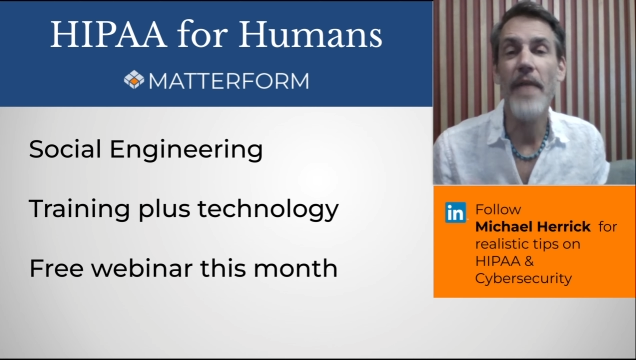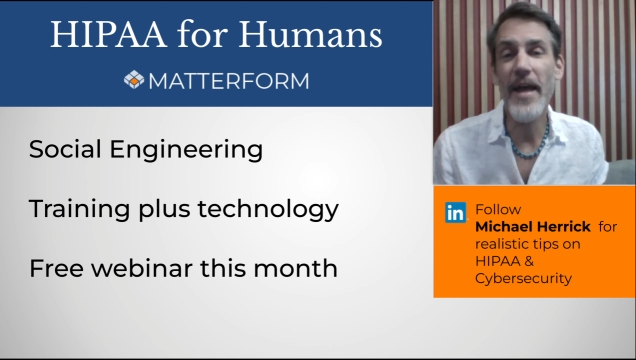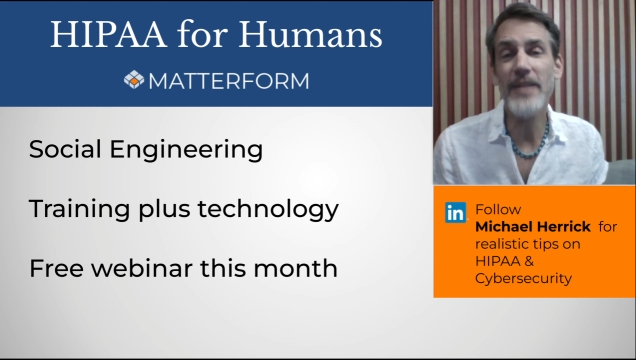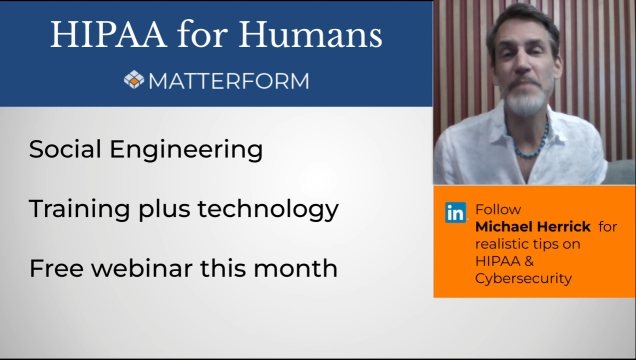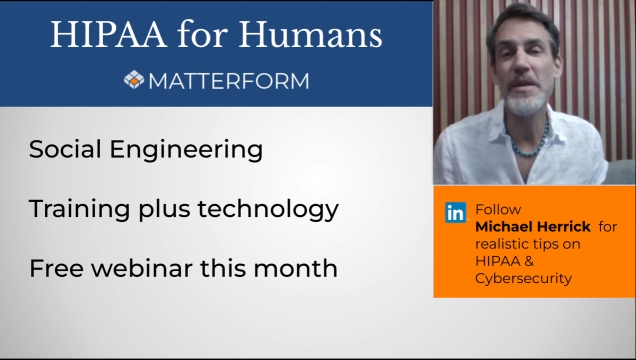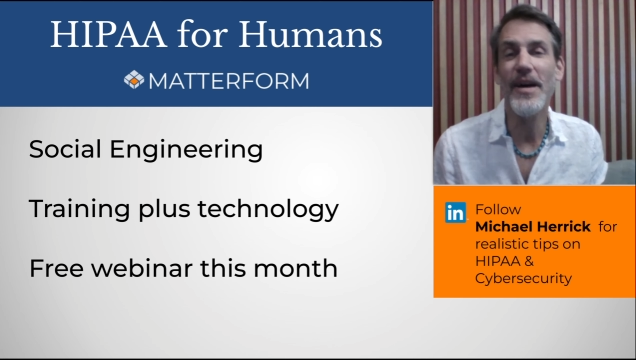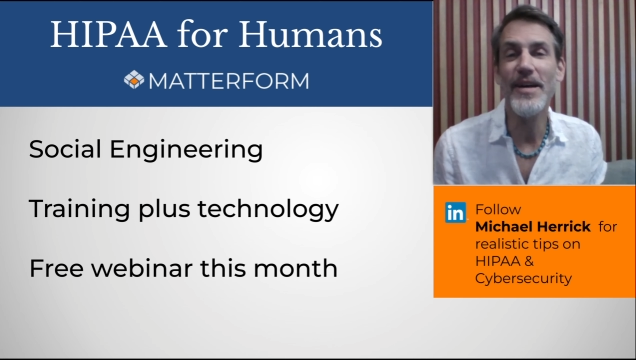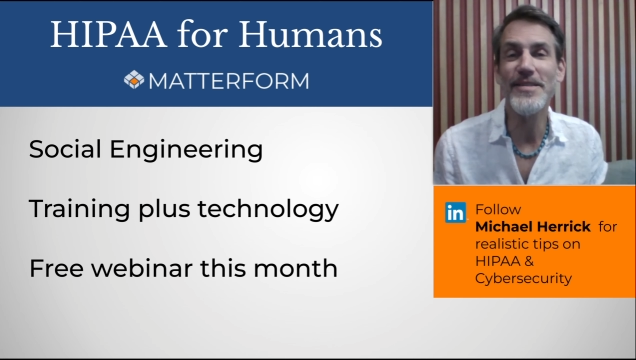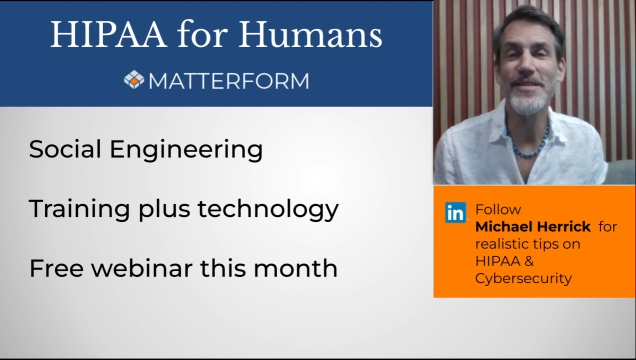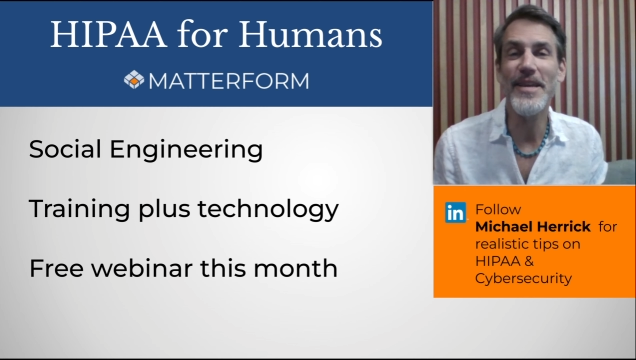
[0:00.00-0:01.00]
And that's
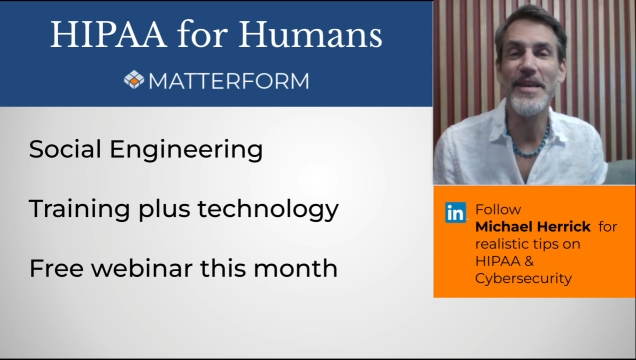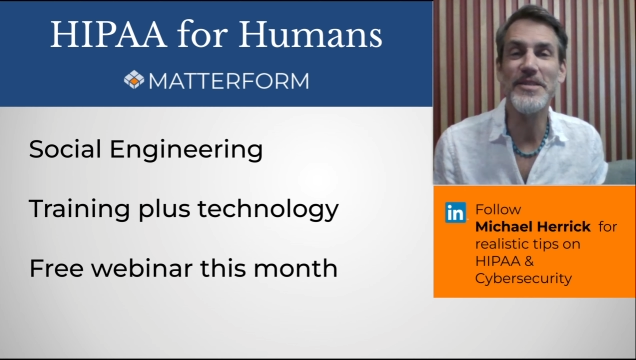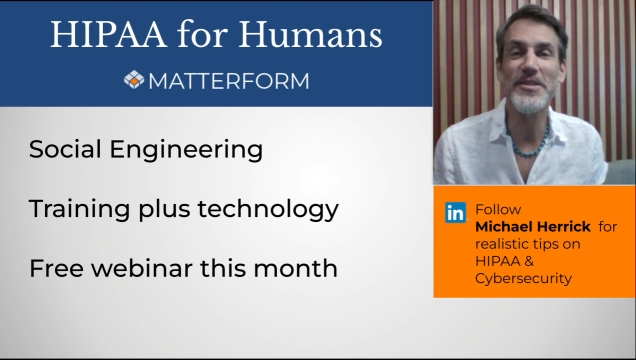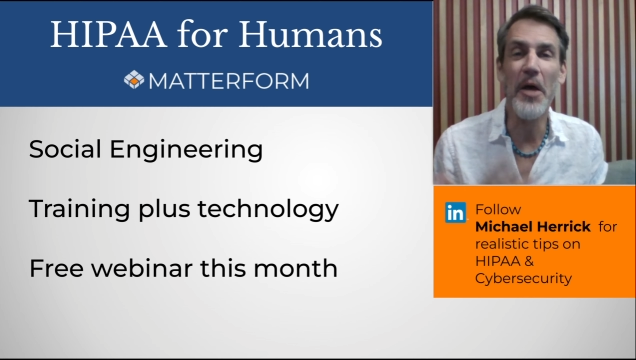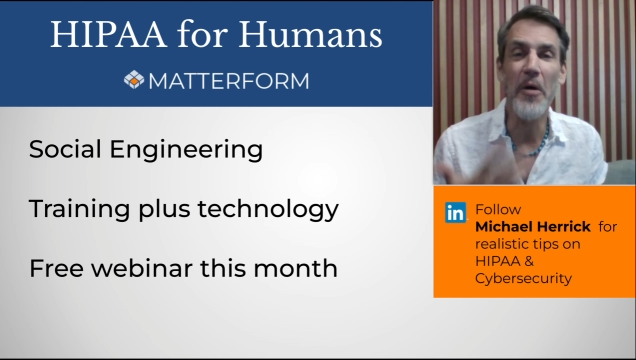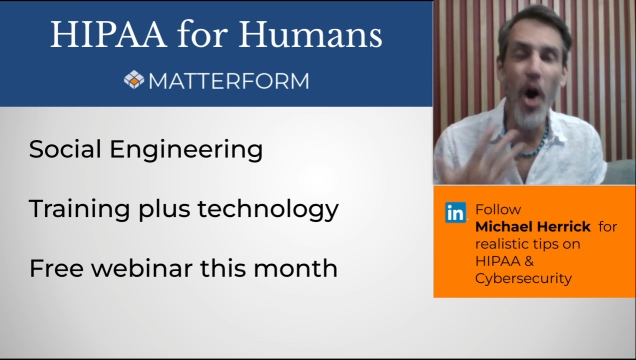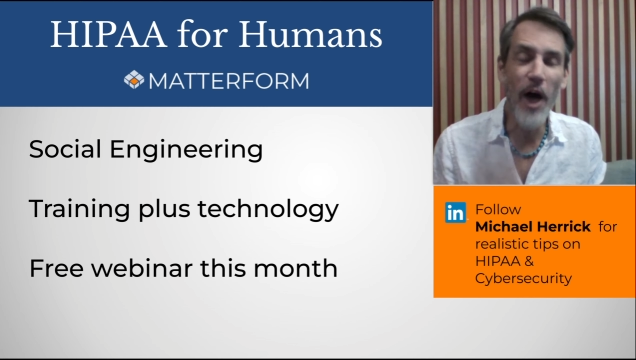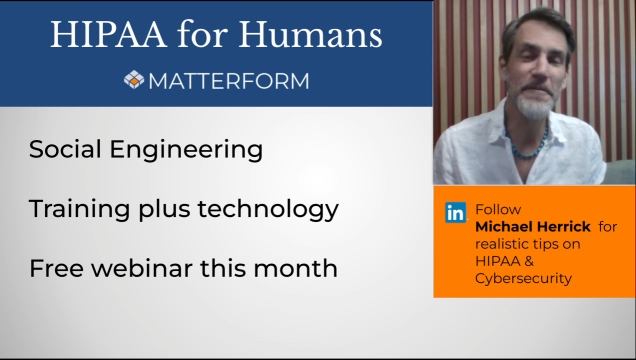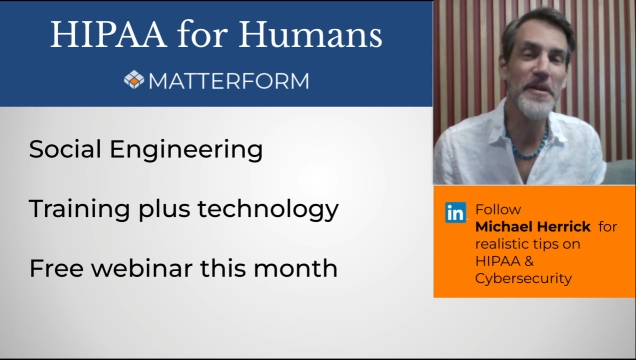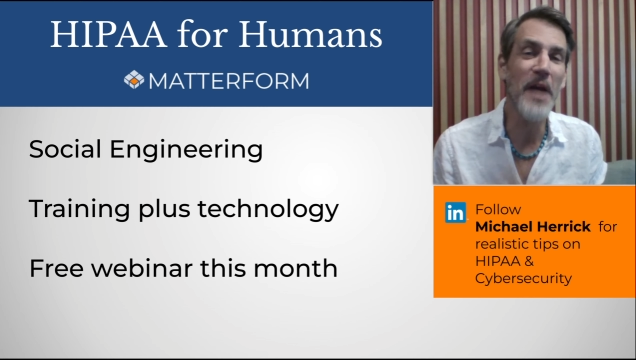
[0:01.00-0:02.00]
because it's
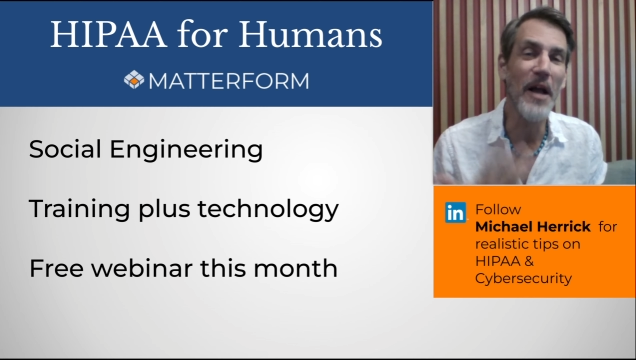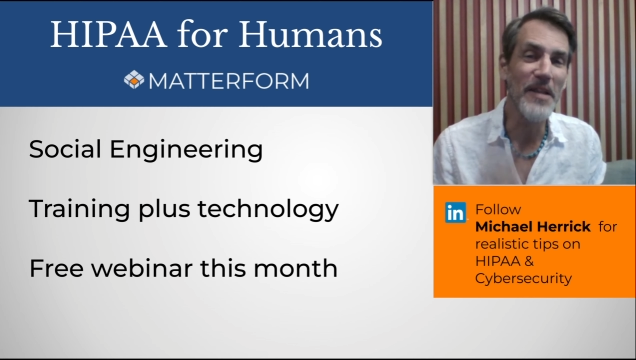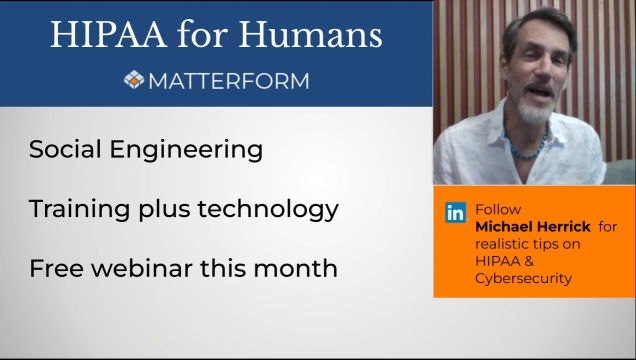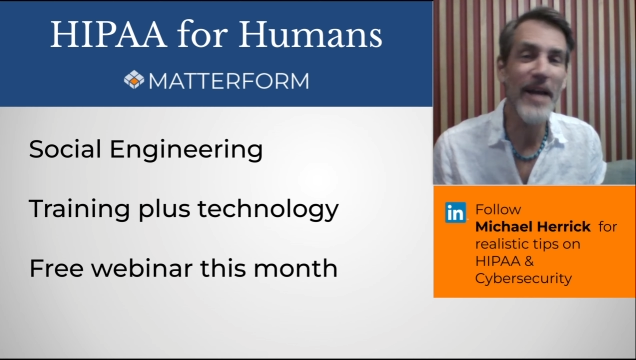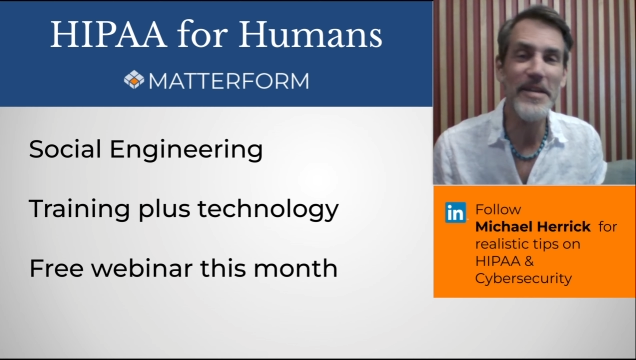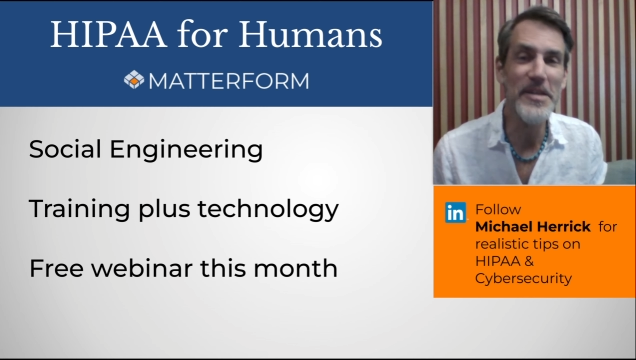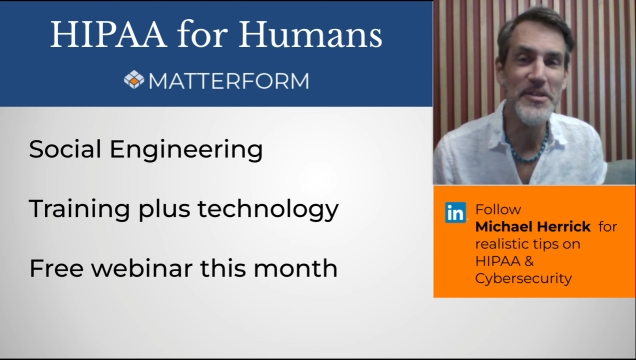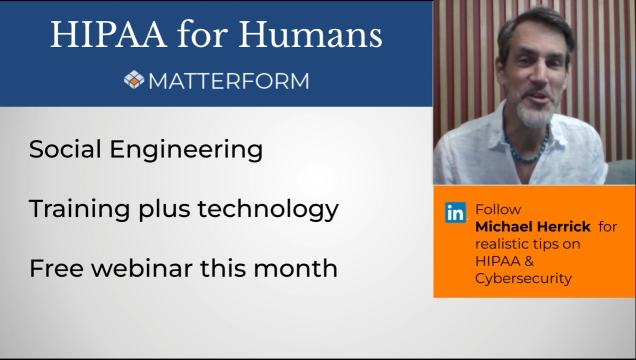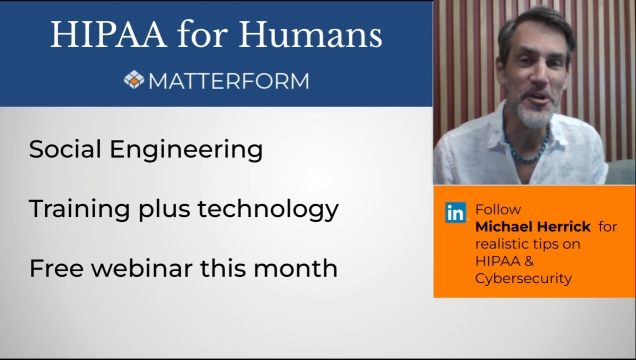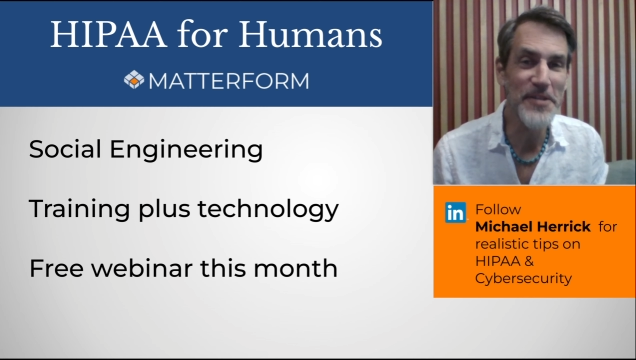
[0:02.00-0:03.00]
often a lot
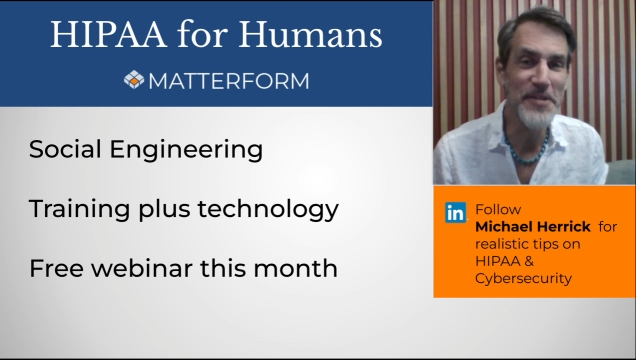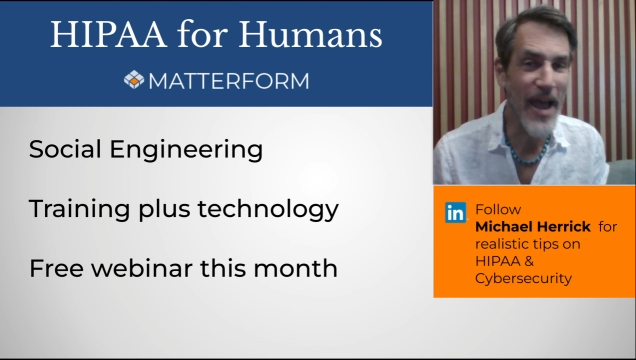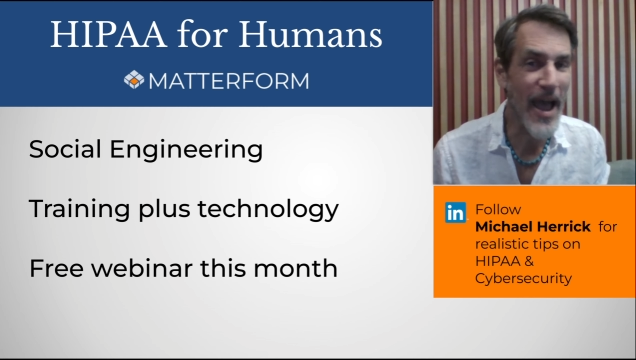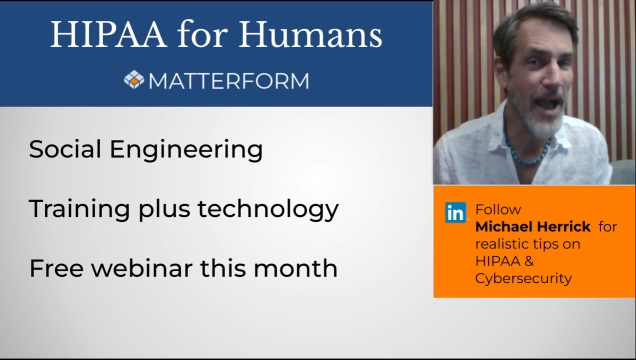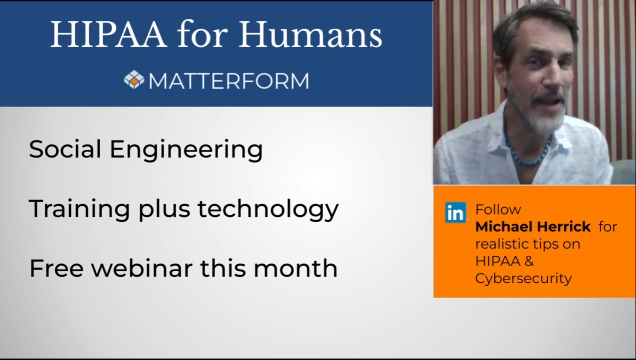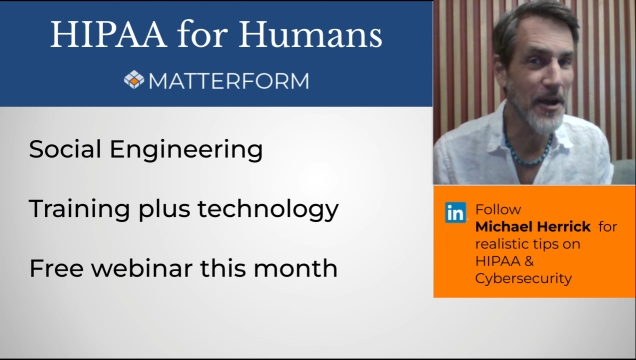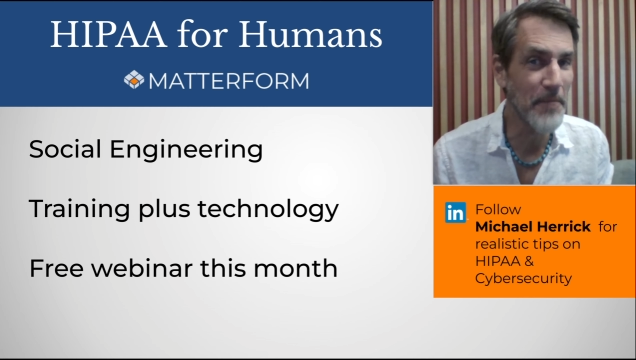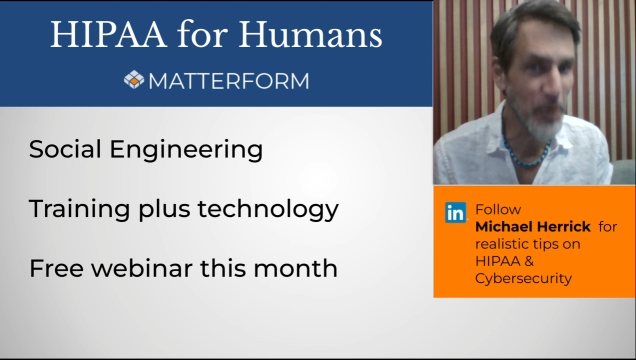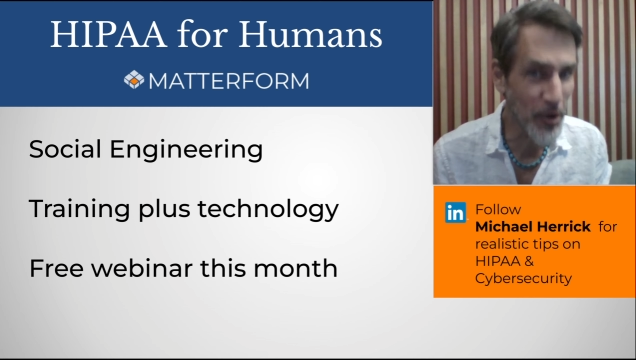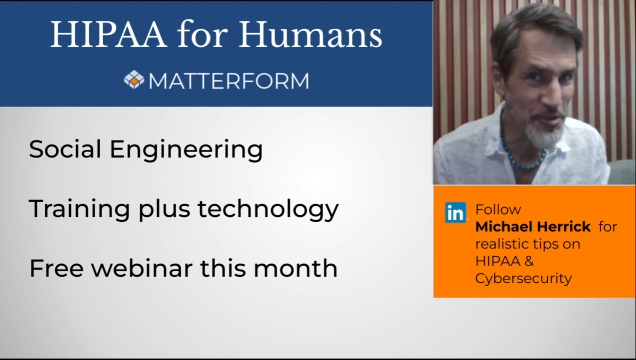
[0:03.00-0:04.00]
easier to hack
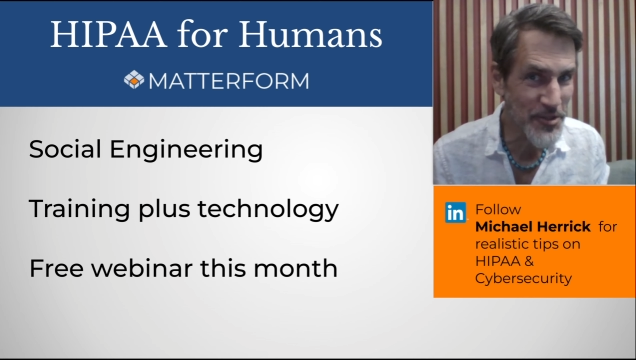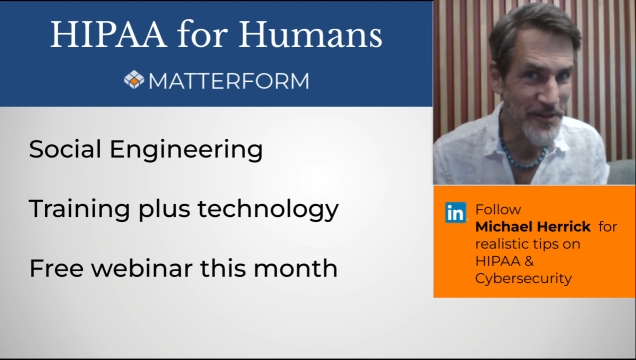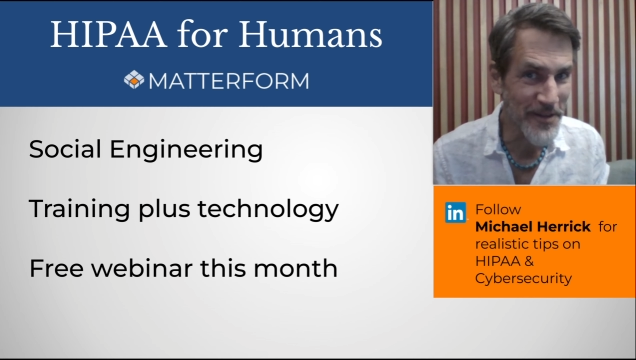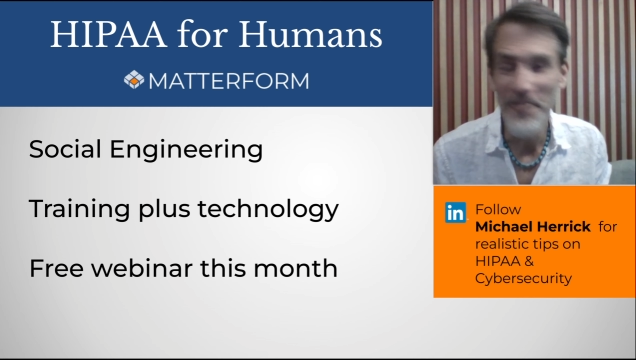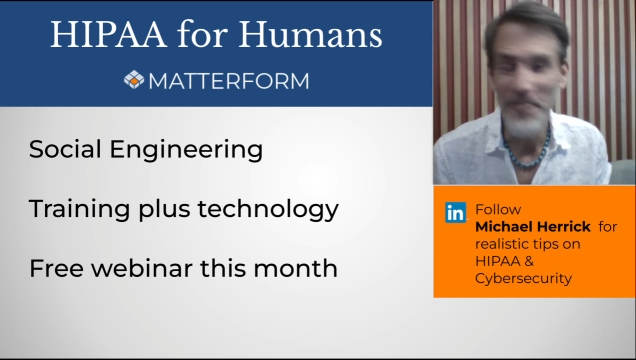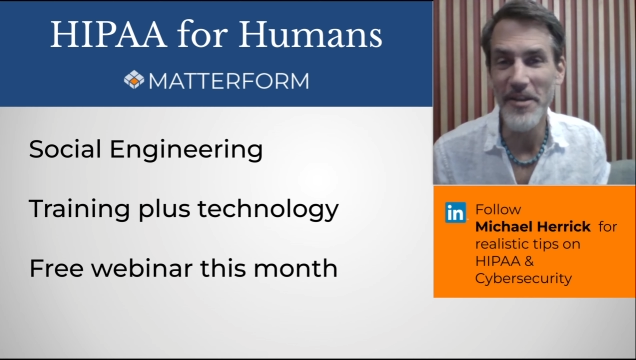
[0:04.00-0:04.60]
a person